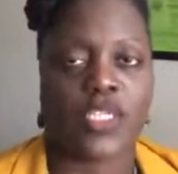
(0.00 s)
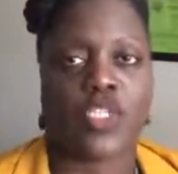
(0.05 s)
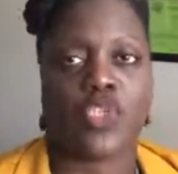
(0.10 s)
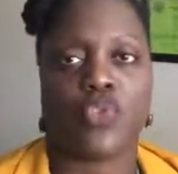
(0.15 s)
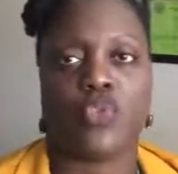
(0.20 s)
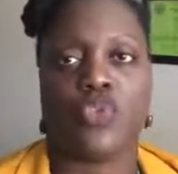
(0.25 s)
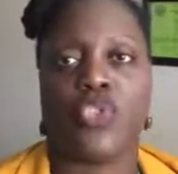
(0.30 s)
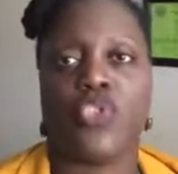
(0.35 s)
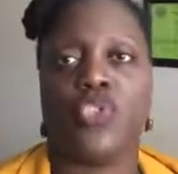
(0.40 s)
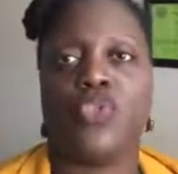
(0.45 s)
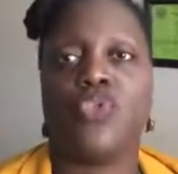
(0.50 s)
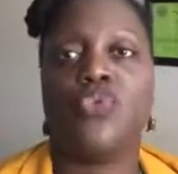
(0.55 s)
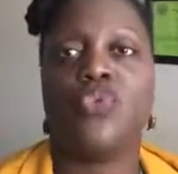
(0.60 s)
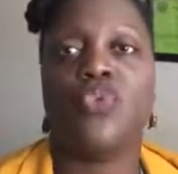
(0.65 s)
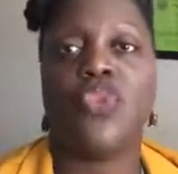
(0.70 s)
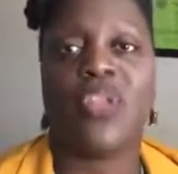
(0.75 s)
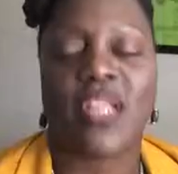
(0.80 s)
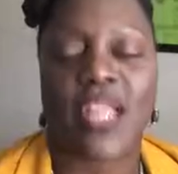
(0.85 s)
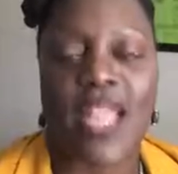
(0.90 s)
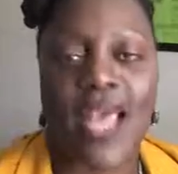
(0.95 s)
to
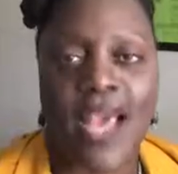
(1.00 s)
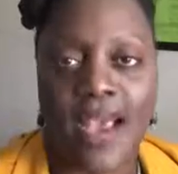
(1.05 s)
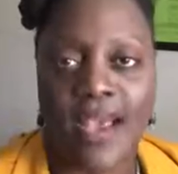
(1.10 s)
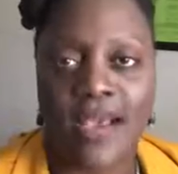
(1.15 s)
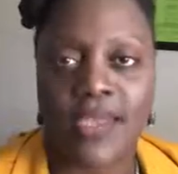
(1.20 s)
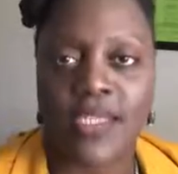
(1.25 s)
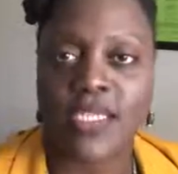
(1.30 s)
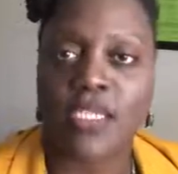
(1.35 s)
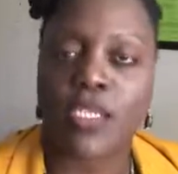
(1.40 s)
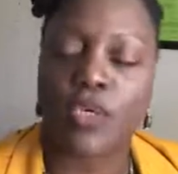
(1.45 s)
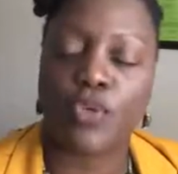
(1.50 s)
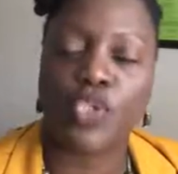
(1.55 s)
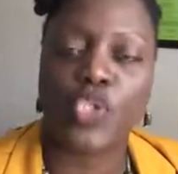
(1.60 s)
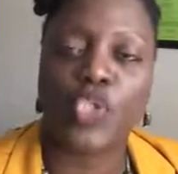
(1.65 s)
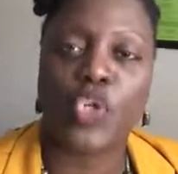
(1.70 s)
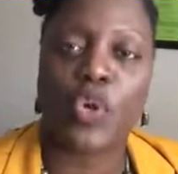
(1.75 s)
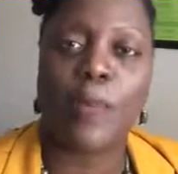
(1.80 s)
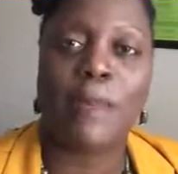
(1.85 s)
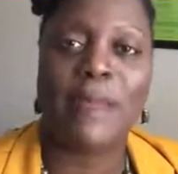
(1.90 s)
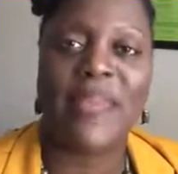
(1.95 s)
utilize
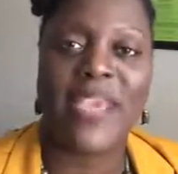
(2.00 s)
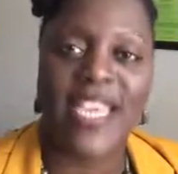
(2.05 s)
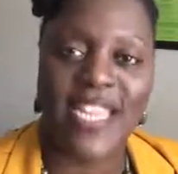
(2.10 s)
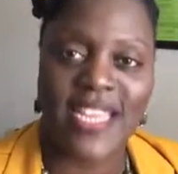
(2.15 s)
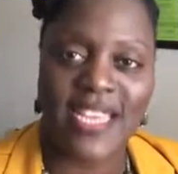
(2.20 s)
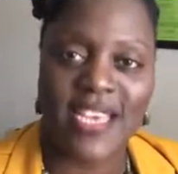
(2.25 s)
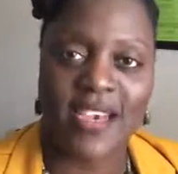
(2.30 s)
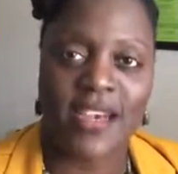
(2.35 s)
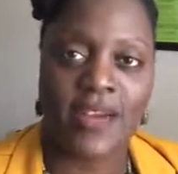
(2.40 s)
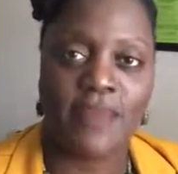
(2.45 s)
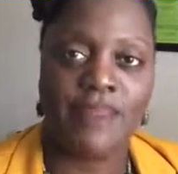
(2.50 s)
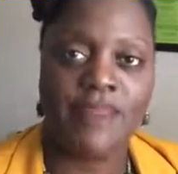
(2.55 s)
social media